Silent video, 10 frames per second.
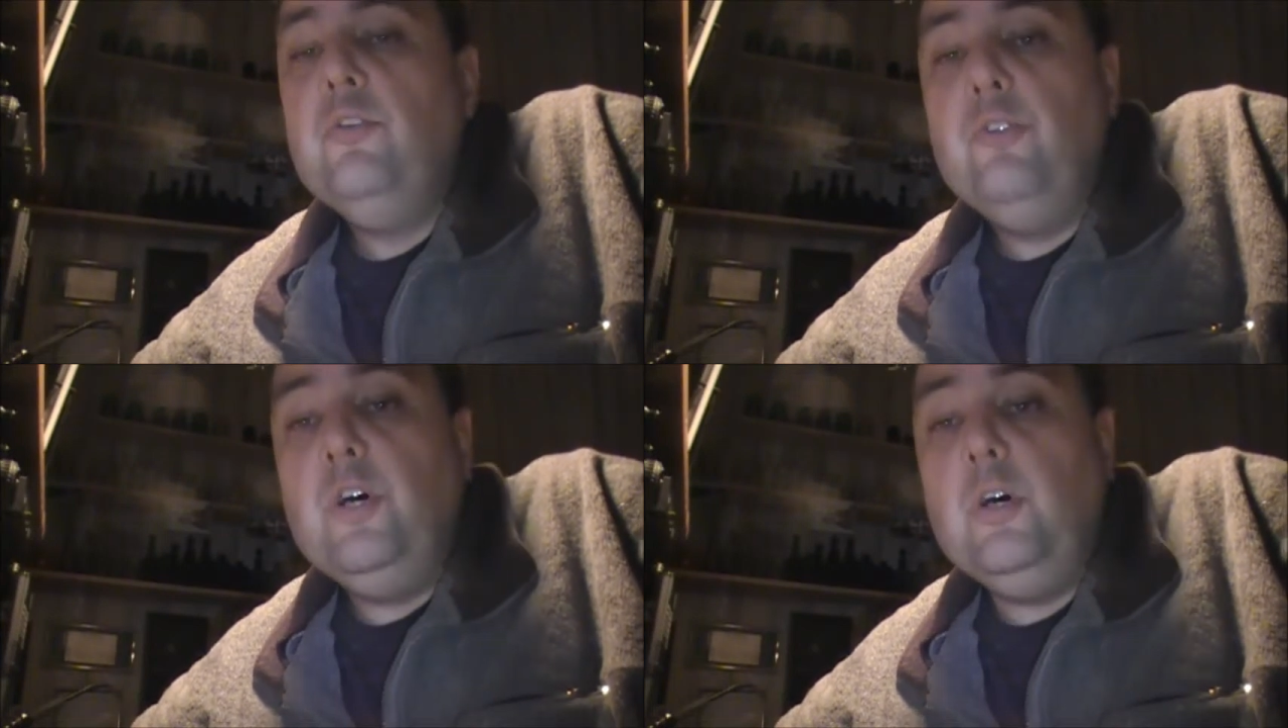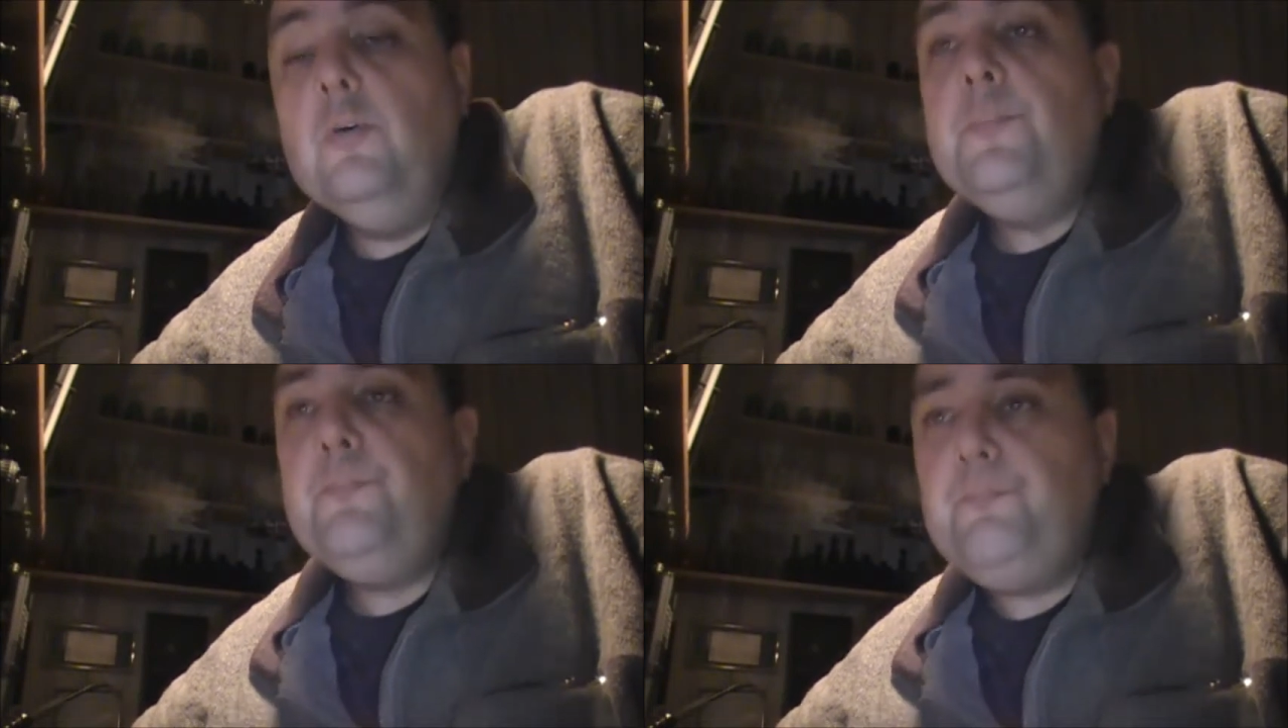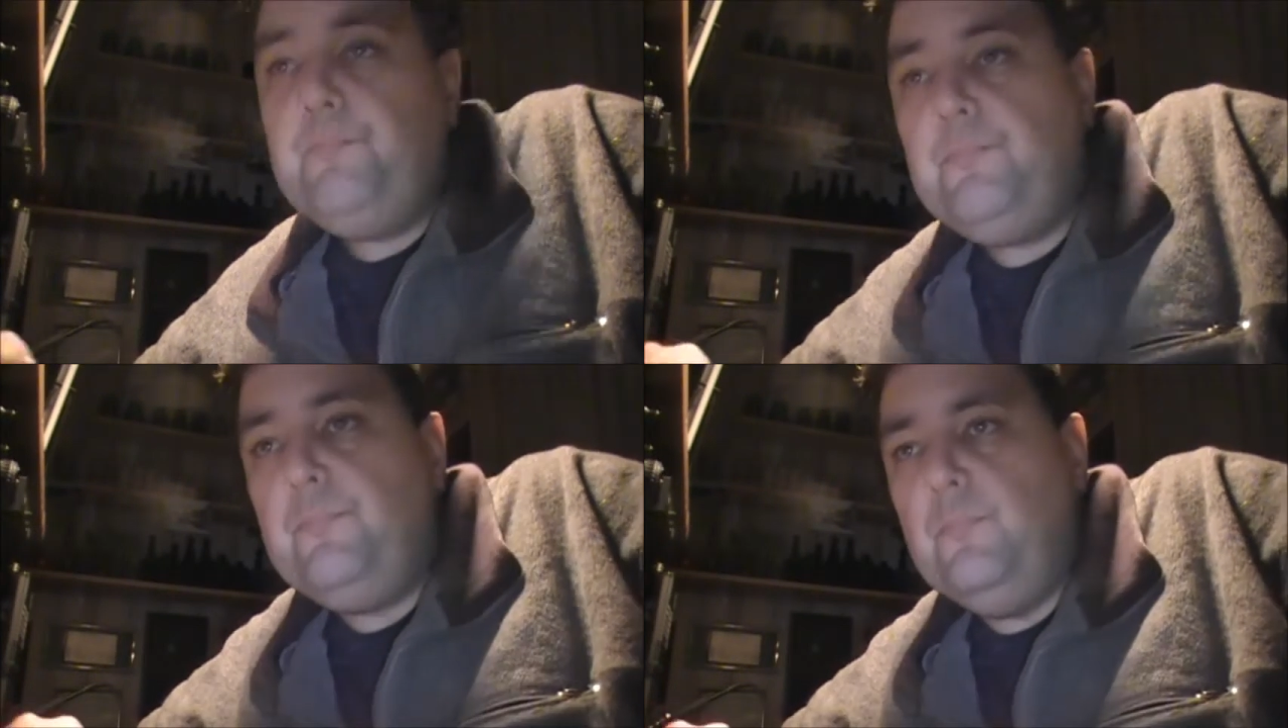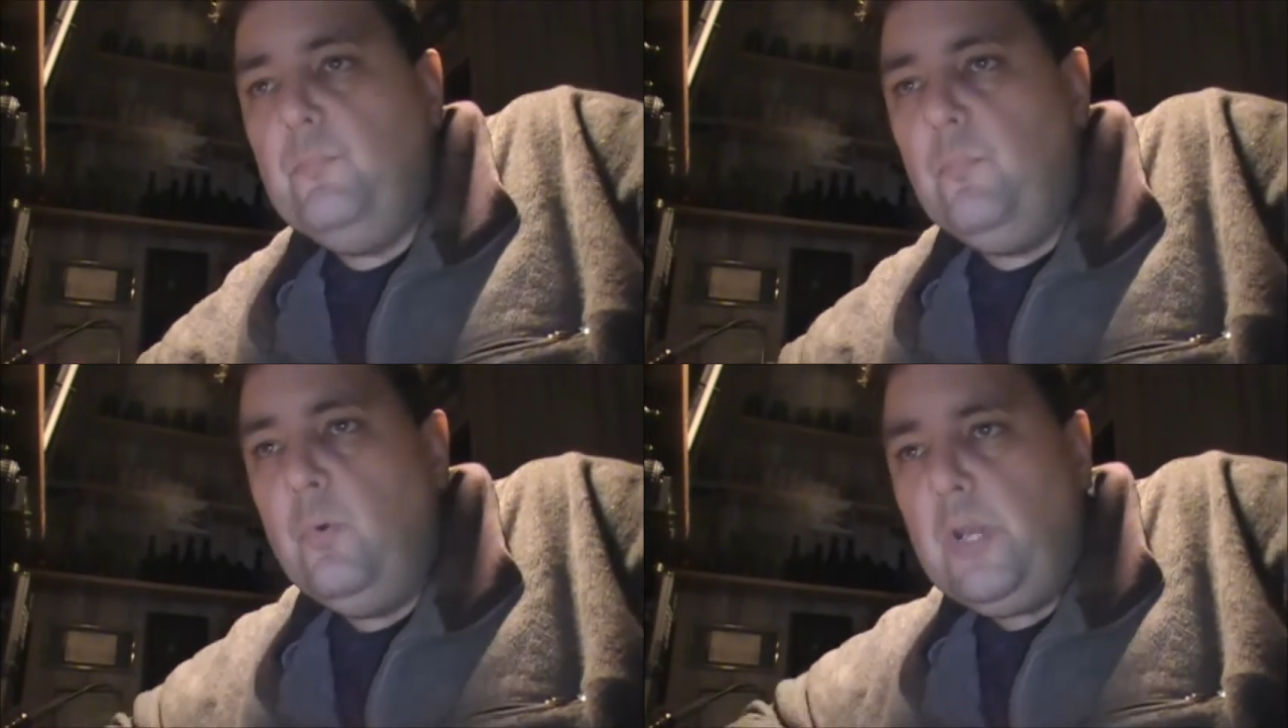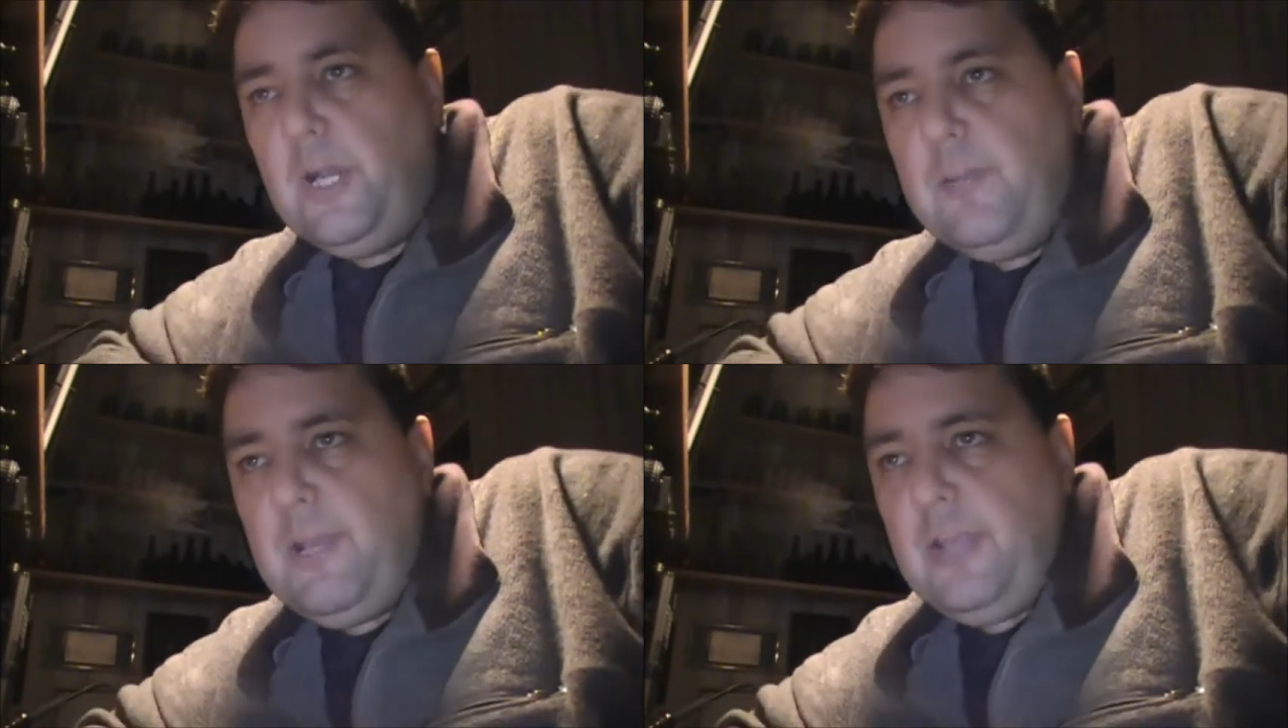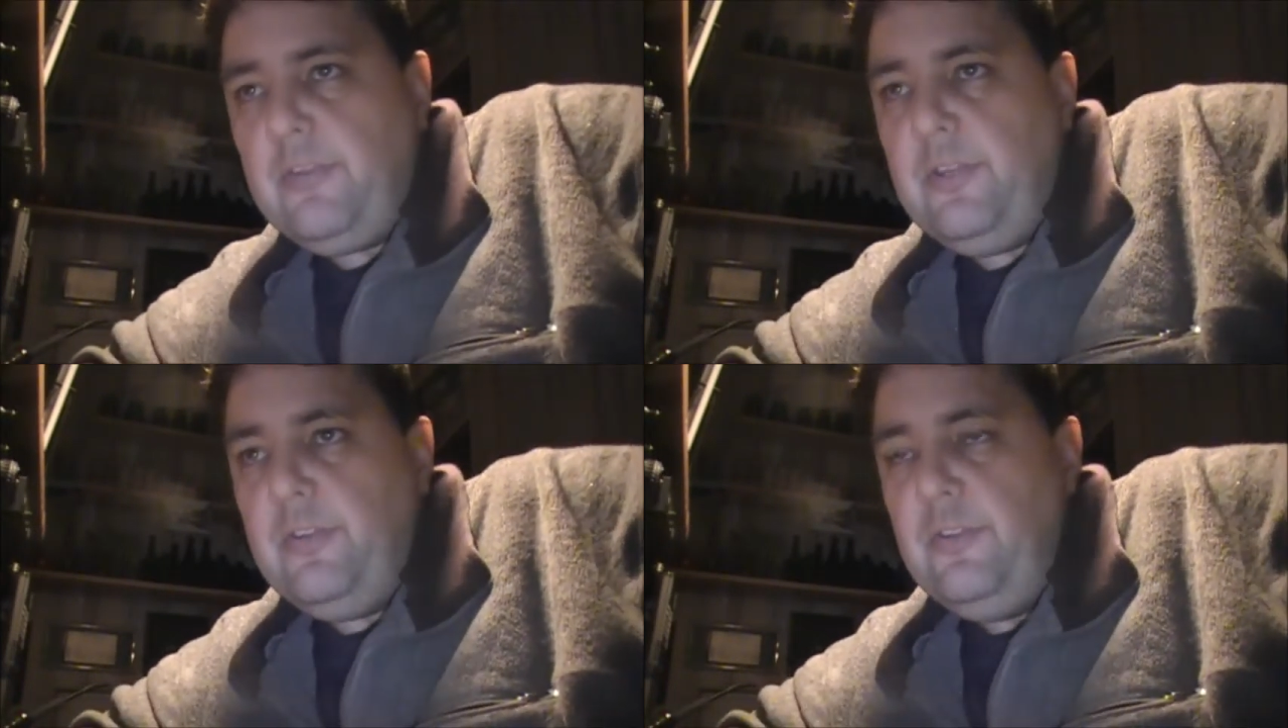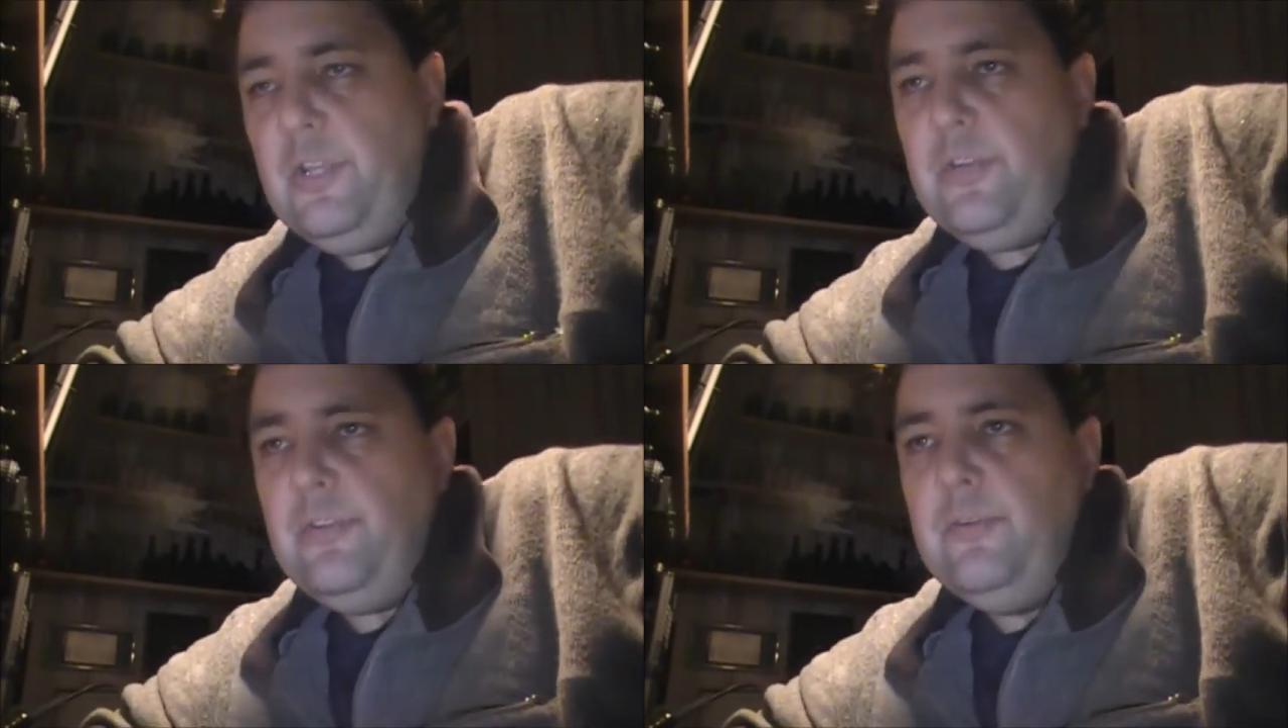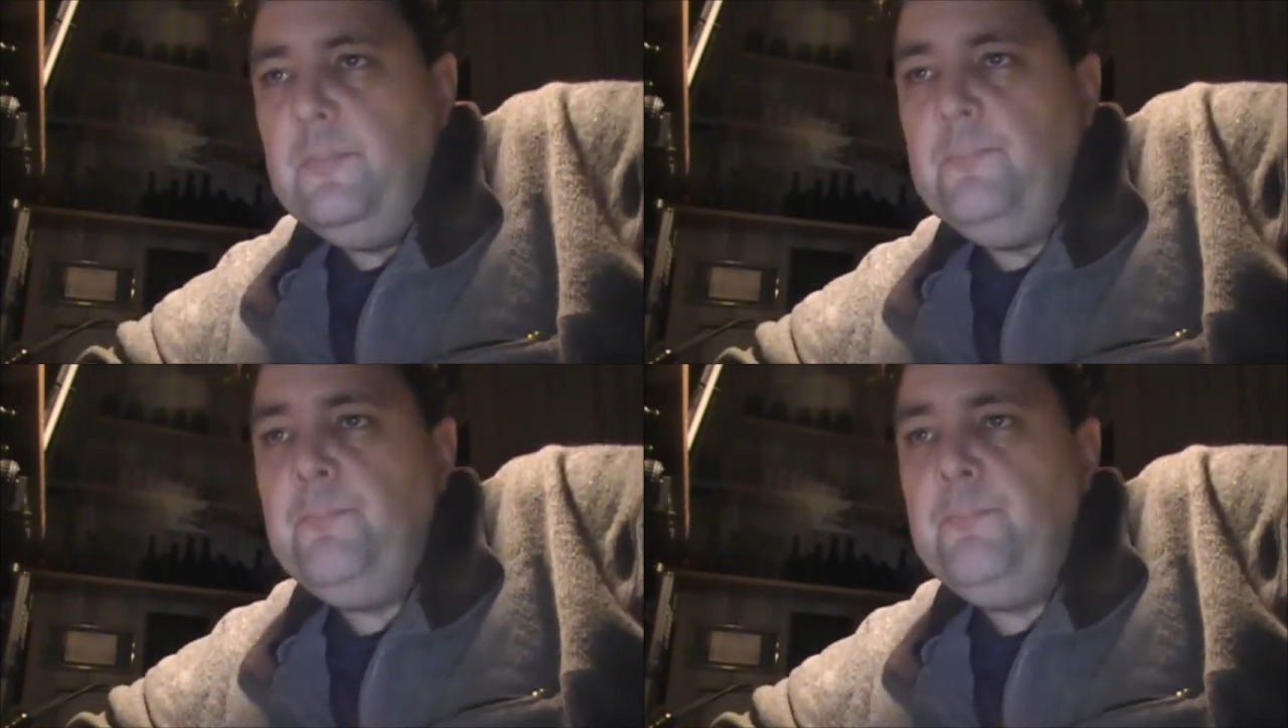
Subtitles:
So, what I'm asking is this.